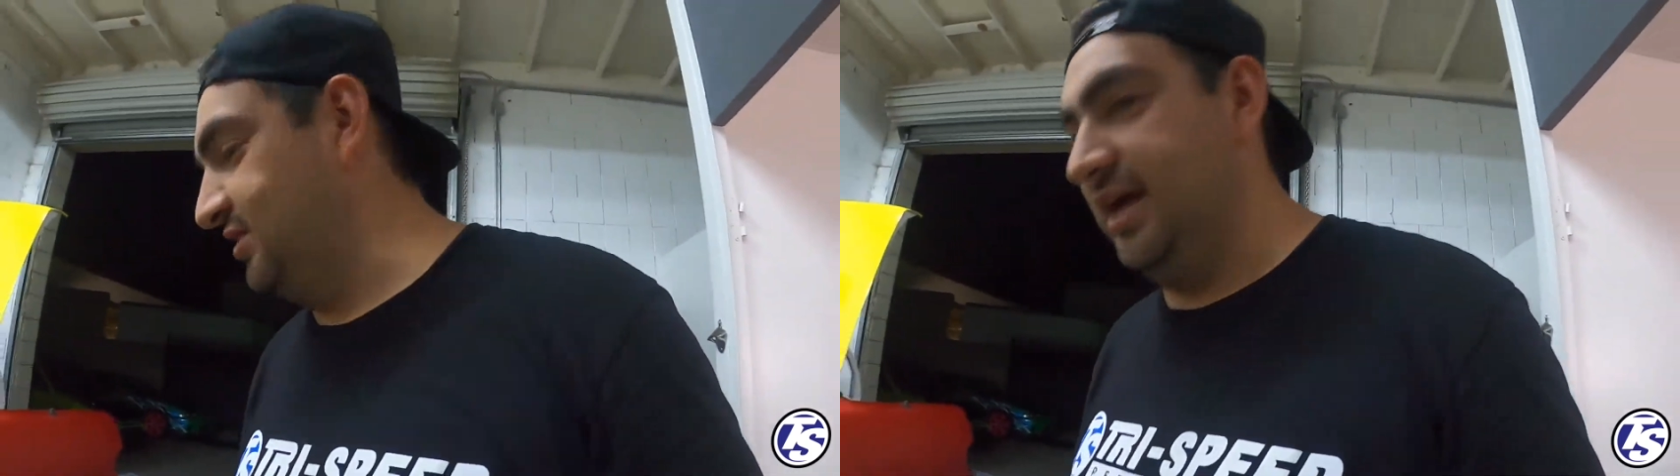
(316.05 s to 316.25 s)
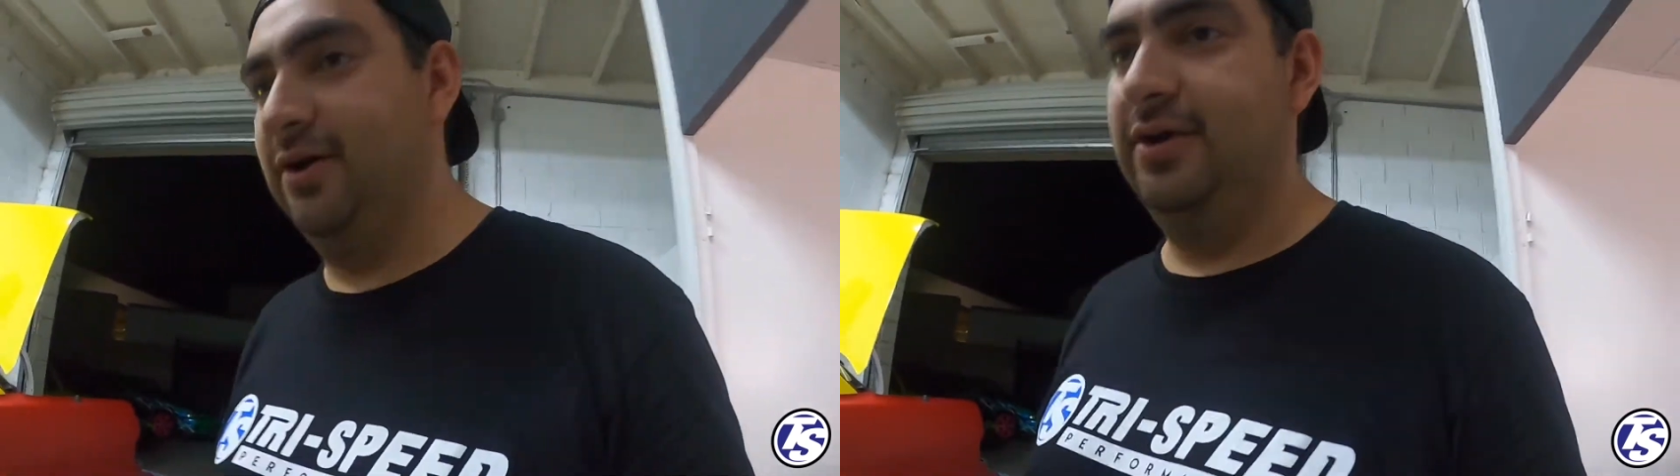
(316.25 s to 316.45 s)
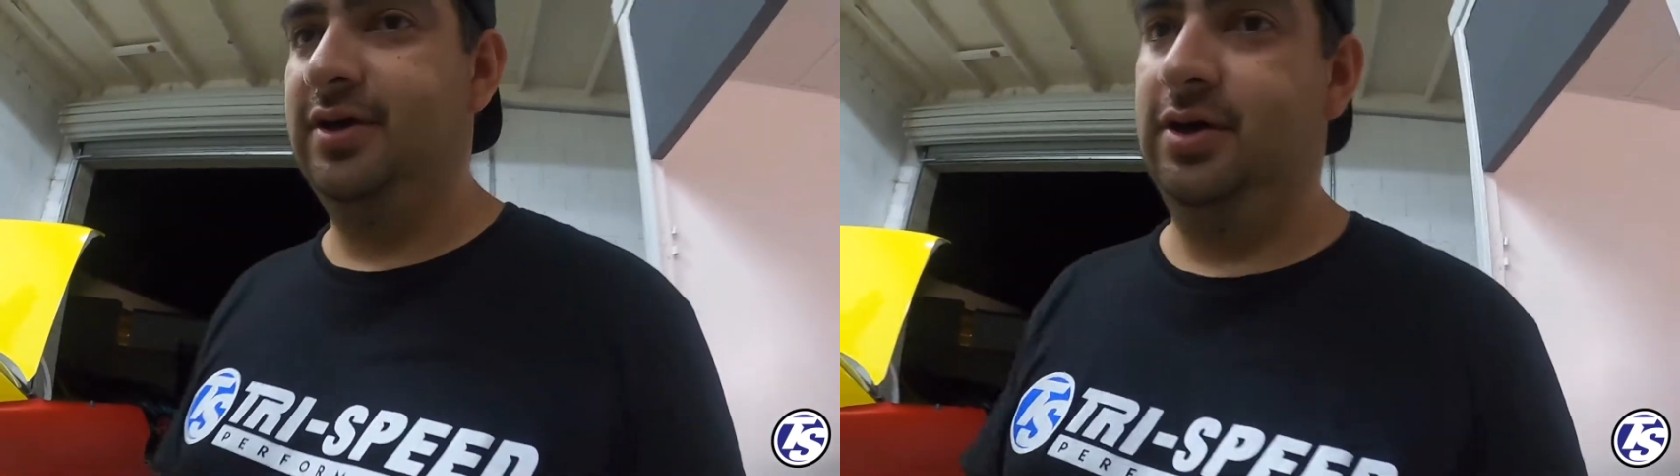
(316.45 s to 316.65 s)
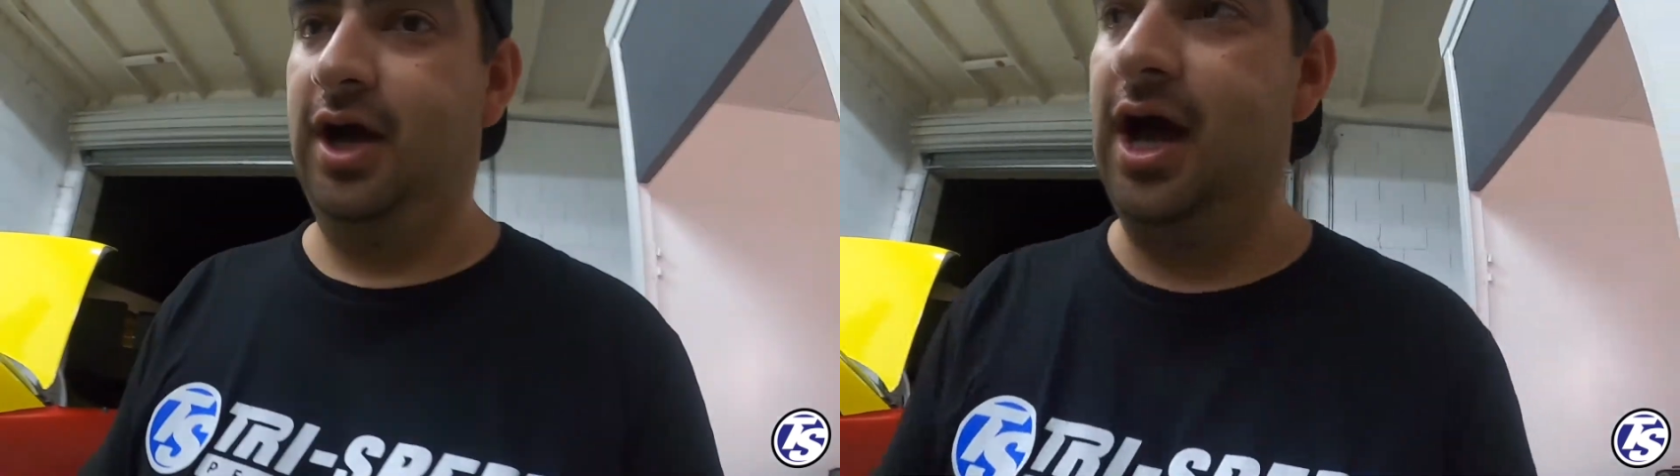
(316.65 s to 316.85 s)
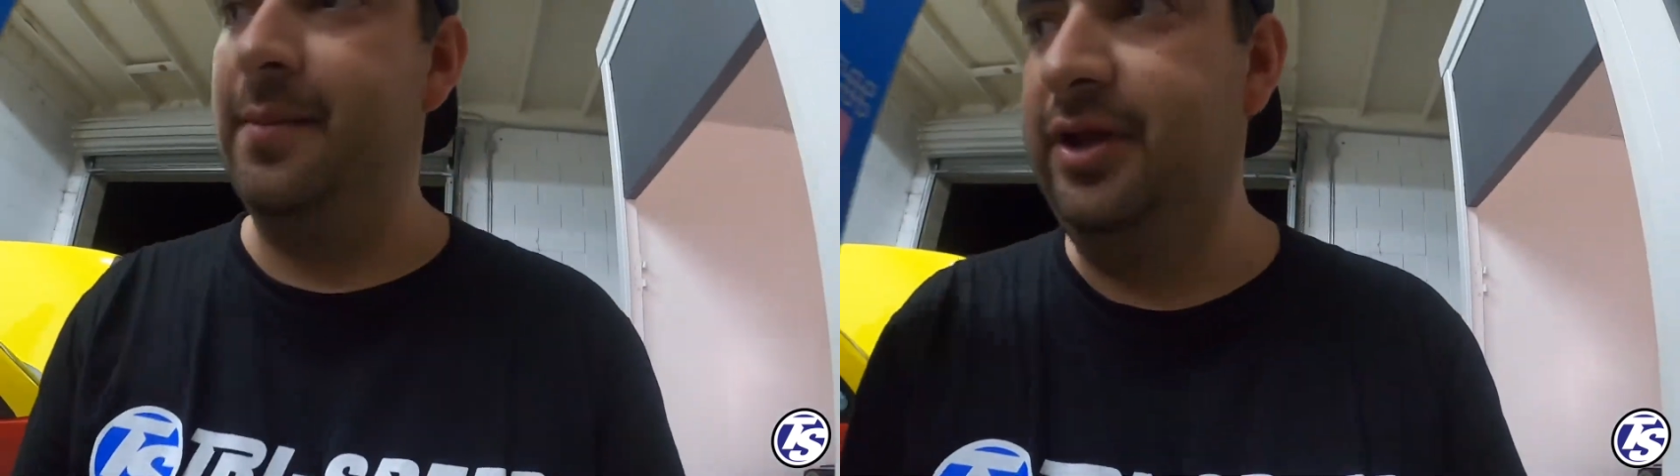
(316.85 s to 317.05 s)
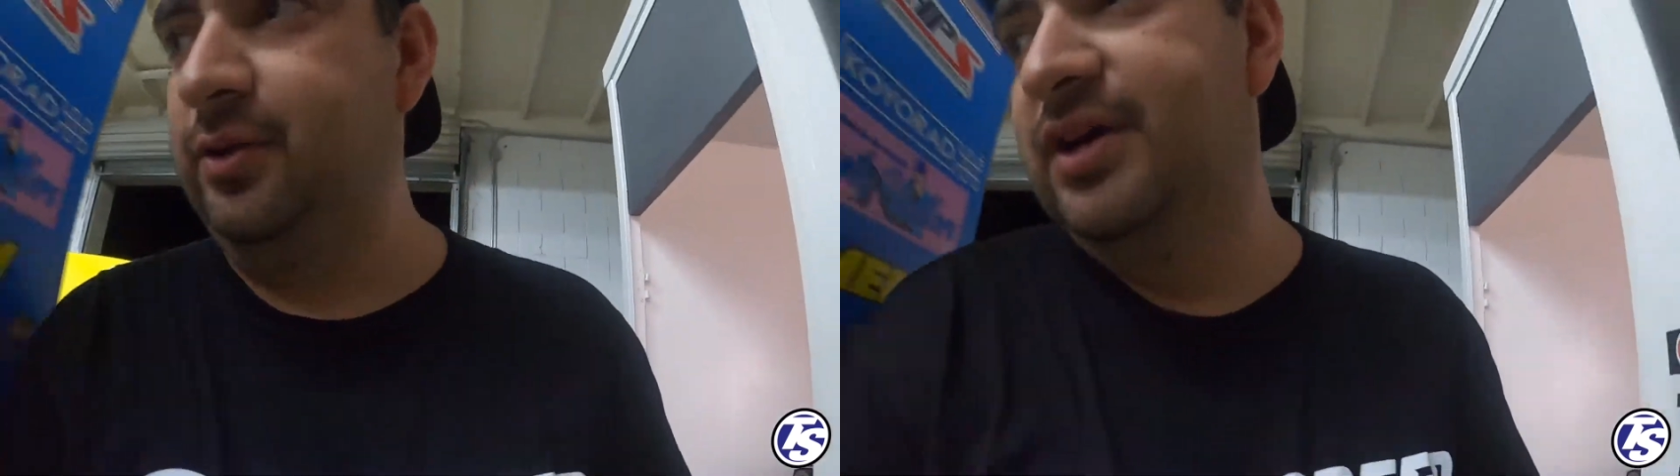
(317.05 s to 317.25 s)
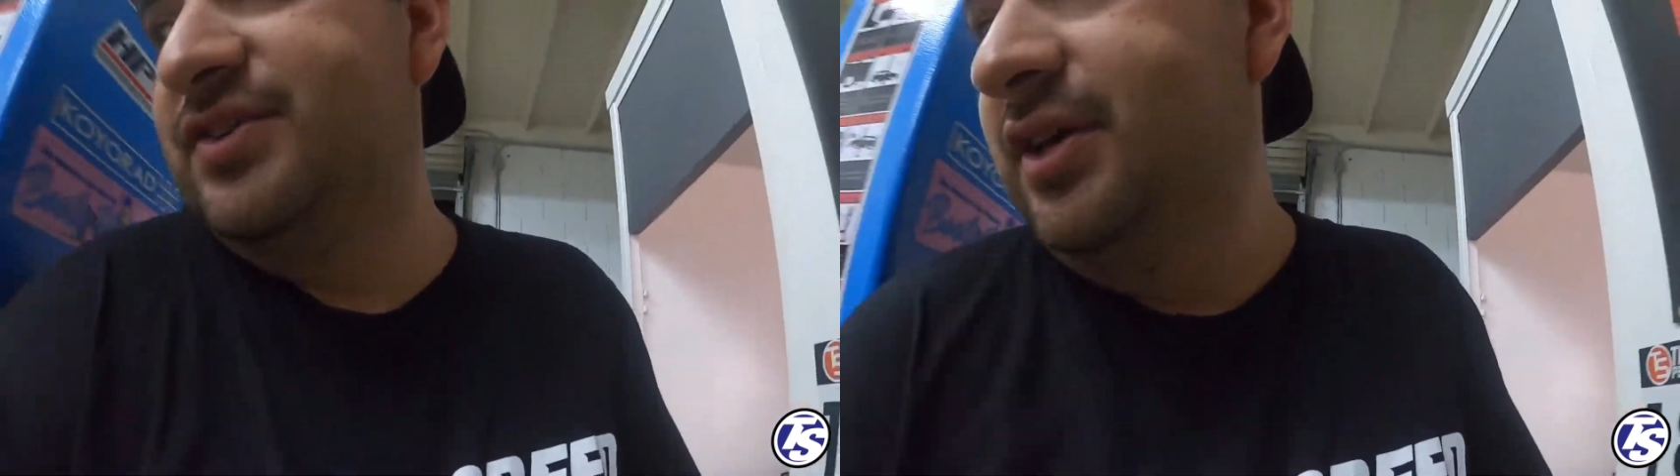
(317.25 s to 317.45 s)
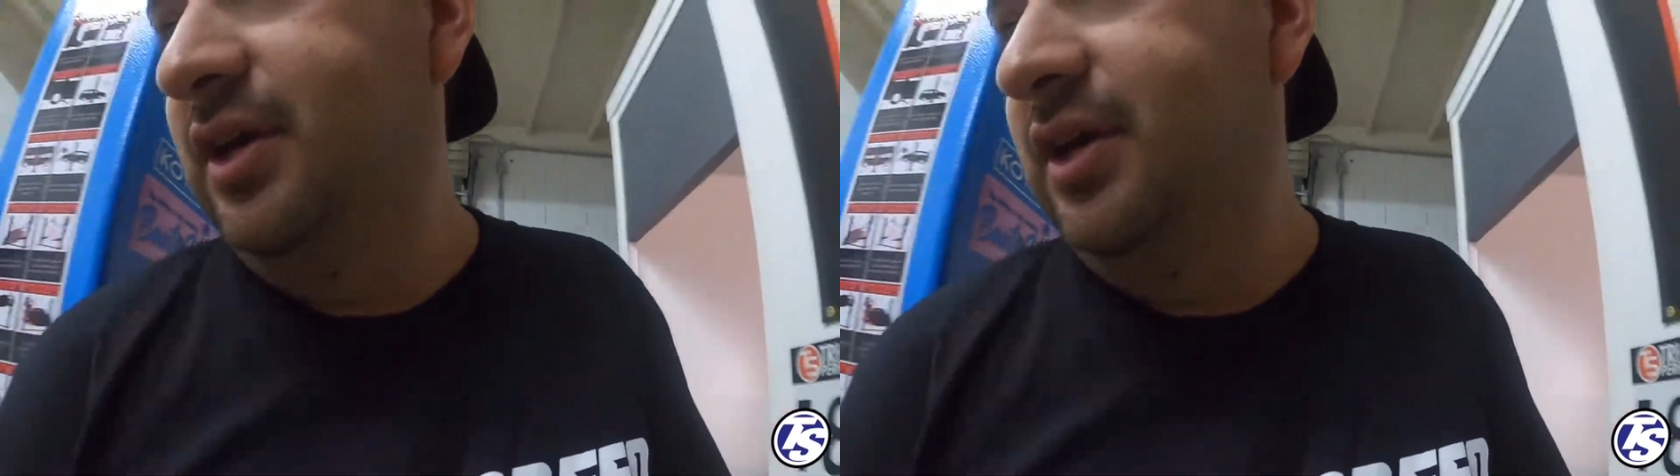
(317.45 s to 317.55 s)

down. Anyways,